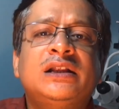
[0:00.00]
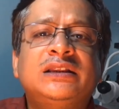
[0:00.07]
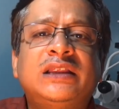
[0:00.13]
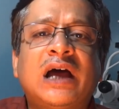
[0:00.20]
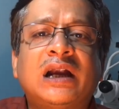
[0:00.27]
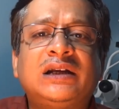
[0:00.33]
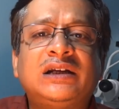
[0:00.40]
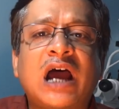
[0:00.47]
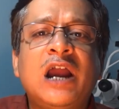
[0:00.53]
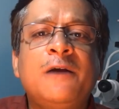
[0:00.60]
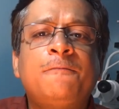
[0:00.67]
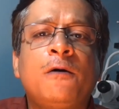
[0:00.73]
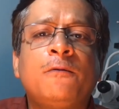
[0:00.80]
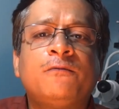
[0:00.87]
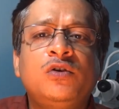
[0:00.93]
The
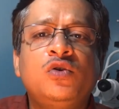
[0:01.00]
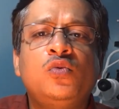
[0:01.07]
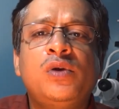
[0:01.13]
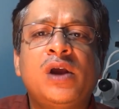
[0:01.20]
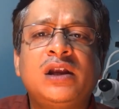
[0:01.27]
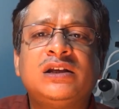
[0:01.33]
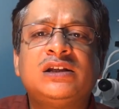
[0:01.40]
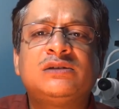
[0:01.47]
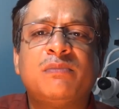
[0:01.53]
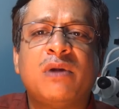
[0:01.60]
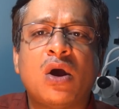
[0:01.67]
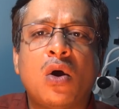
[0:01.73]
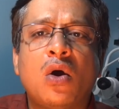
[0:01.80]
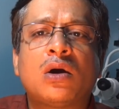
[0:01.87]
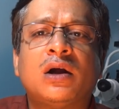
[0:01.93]
type of uveitis may
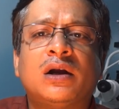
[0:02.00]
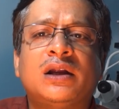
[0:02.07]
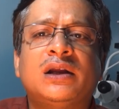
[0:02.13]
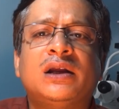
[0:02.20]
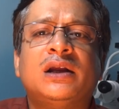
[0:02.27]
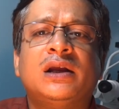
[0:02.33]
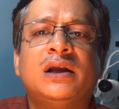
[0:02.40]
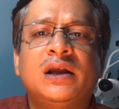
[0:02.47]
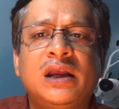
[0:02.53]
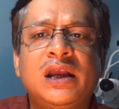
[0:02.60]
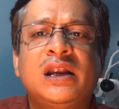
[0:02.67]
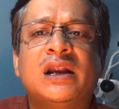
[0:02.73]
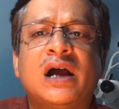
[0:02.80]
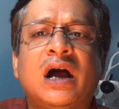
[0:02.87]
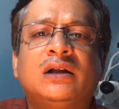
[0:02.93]
occur
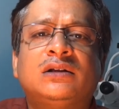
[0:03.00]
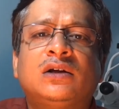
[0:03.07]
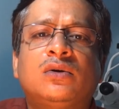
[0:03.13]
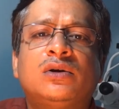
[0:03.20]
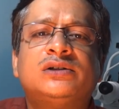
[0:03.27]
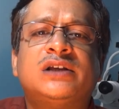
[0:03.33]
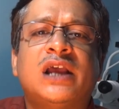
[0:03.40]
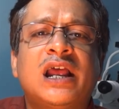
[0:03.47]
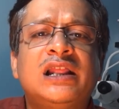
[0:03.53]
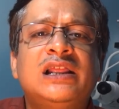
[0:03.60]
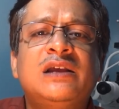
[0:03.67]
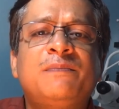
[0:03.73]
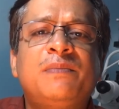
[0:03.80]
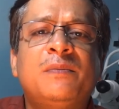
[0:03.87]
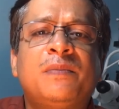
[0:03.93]
in otherwise
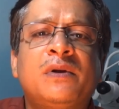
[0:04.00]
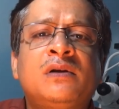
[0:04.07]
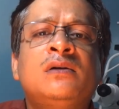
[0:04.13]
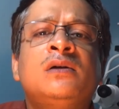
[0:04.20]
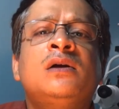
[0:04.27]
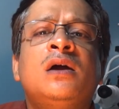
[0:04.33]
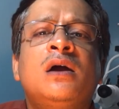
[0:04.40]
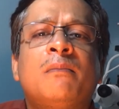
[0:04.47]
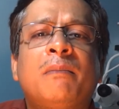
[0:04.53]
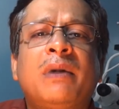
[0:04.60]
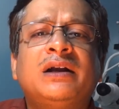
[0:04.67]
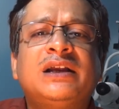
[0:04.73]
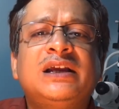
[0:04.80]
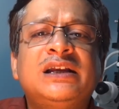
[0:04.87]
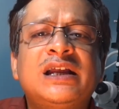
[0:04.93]
healthy people,
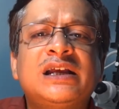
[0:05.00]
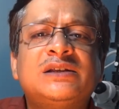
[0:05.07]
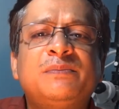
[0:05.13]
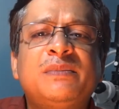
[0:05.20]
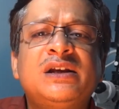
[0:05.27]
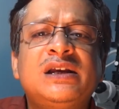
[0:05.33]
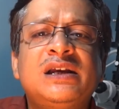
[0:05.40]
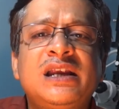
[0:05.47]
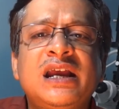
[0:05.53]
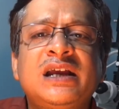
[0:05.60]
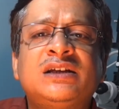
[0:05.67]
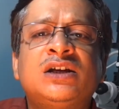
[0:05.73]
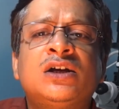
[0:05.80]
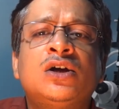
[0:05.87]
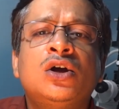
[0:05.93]
but it has been
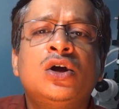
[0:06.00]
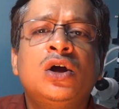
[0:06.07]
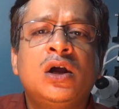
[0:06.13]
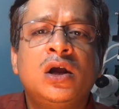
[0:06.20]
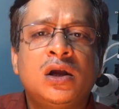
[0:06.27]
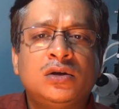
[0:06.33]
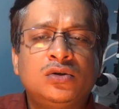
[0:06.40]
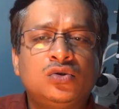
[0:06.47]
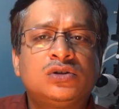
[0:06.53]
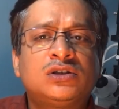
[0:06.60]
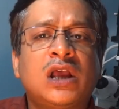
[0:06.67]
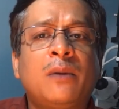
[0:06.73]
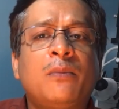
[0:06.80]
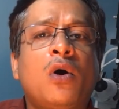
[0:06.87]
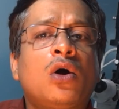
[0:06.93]
linked to
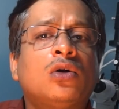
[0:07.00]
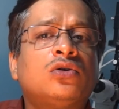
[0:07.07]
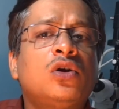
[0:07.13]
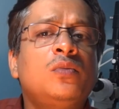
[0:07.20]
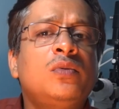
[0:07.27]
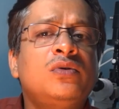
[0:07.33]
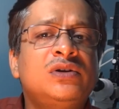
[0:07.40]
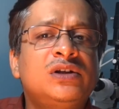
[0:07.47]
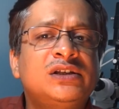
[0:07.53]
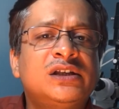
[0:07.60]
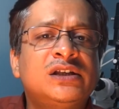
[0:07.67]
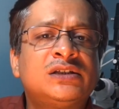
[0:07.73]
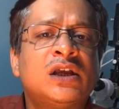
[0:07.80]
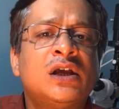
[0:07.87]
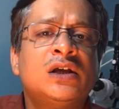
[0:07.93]
some autoimmune
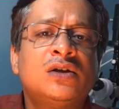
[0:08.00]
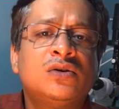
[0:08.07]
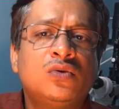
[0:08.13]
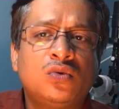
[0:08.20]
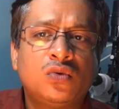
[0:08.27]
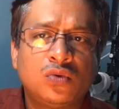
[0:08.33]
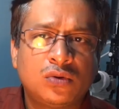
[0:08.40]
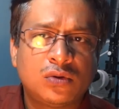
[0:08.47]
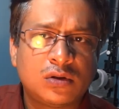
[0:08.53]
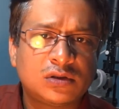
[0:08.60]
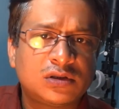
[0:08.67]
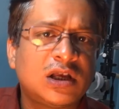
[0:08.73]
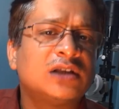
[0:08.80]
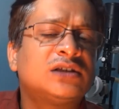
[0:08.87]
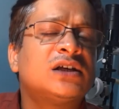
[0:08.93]
diseases
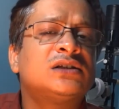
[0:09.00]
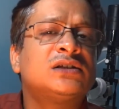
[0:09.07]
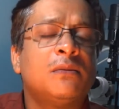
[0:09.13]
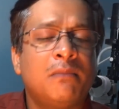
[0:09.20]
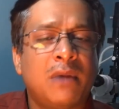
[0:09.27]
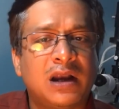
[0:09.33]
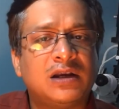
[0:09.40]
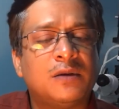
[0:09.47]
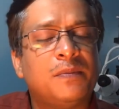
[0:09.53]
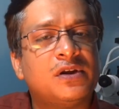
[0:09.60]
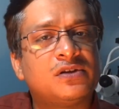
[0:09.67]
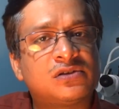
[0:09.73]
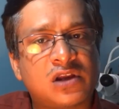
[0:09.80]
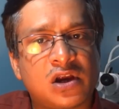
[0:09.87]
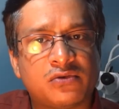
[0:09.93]
such as multiple
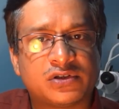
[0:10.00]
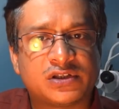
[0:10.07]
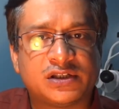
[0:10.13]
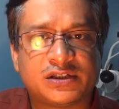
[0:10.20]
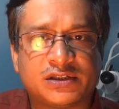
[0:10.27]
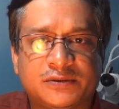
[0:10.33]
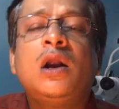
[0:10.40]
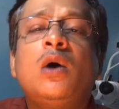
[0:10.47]
sclerosis.